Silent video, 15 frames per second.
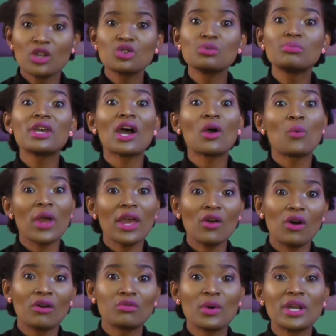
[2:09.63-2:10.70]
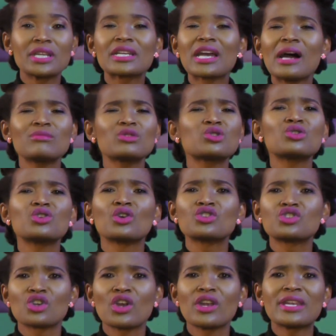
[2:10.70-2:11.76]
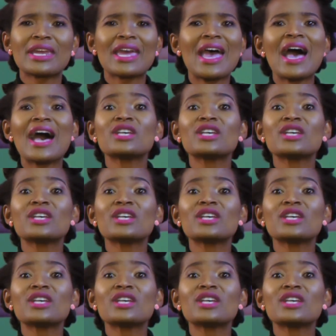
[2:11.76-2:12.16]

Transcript: to be aware of when it comes to your journey